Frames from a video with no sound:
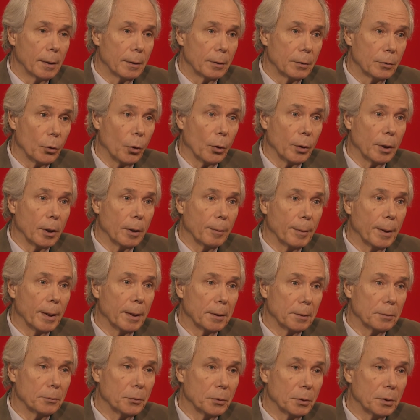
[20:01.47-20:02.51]
talking about it,
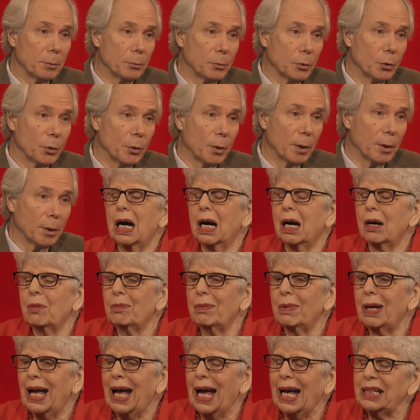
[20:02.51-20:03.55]
which I'm sure they are.
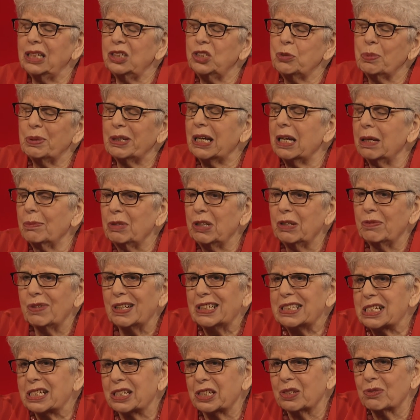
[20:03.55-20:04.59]
How did you become an
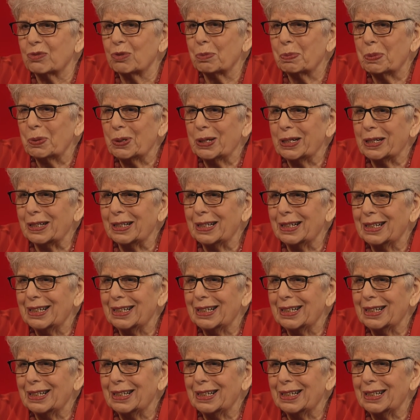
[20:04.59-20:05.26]
investigative reporter?